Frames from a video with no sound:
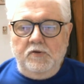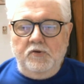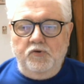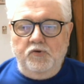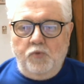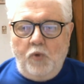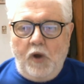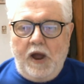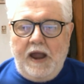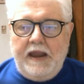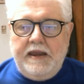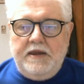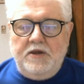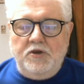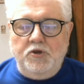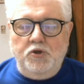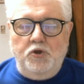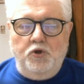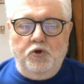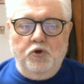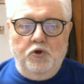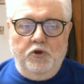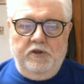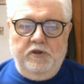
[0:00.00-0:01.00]
Dwight
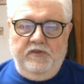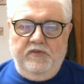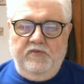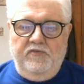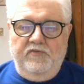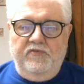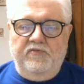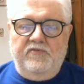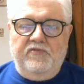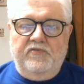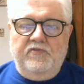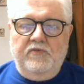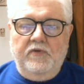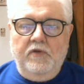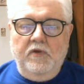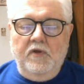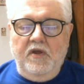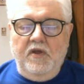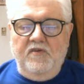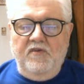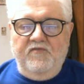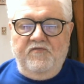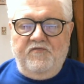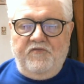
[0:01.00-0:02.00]
Gooden's
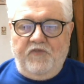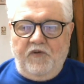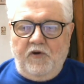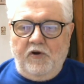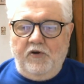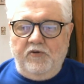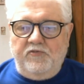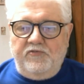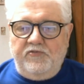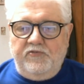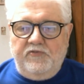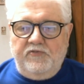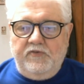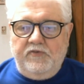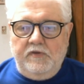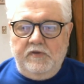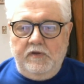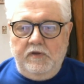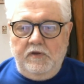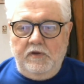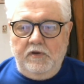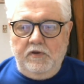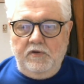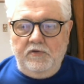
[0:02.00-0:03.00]
first
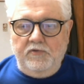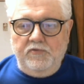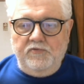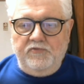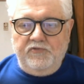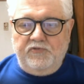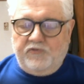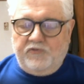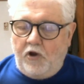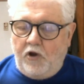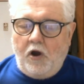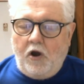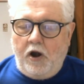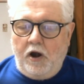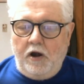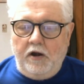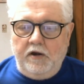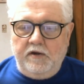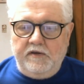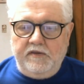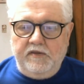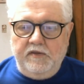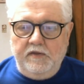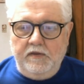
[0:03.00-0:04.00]

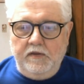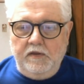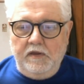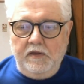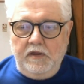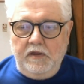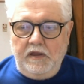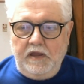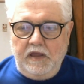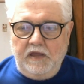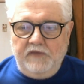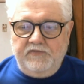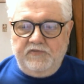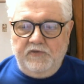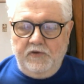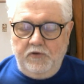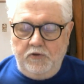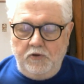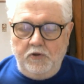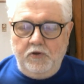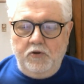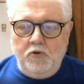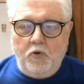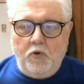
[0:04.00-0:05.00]
start as a
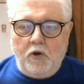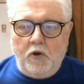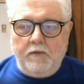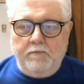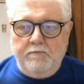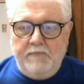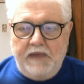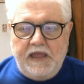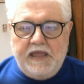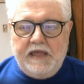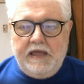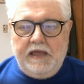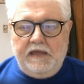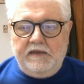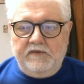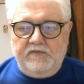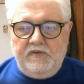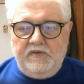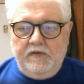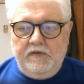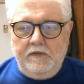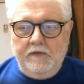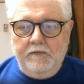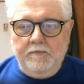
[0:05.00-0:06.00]
New York
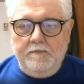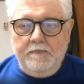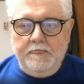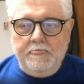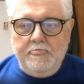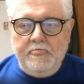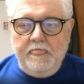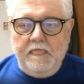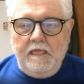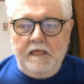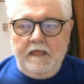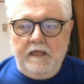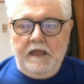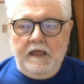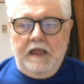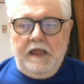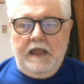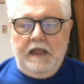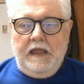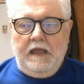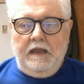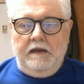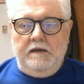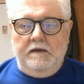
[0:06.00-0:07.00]
Met.
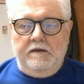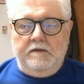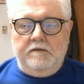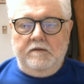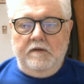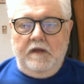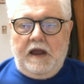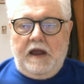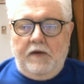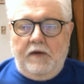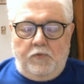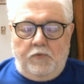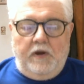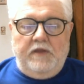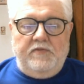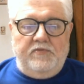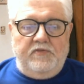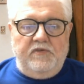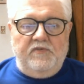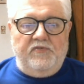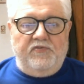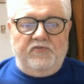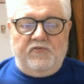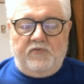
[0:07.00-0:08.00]
And I
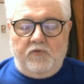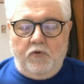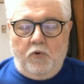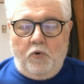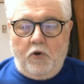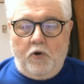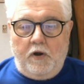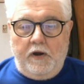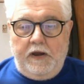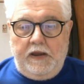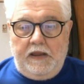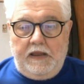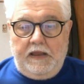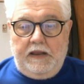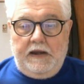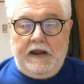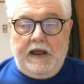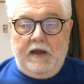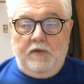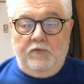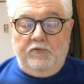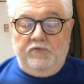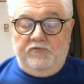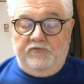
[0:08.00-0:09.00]
read this story, and
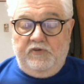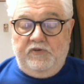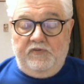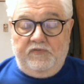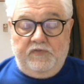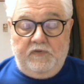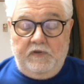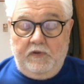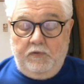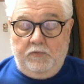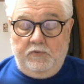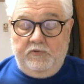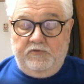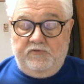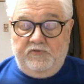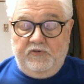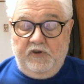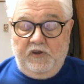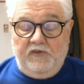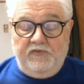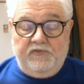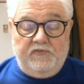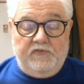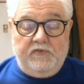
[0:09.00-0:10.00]
it was
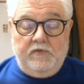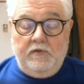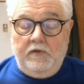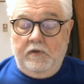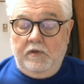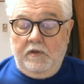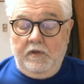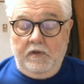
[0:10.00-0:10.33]
just